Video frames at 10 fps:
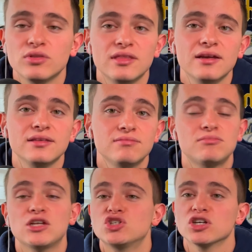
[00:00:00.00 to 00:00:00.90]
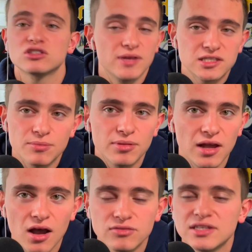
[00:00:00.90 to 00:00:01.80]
They just missed the playoffs.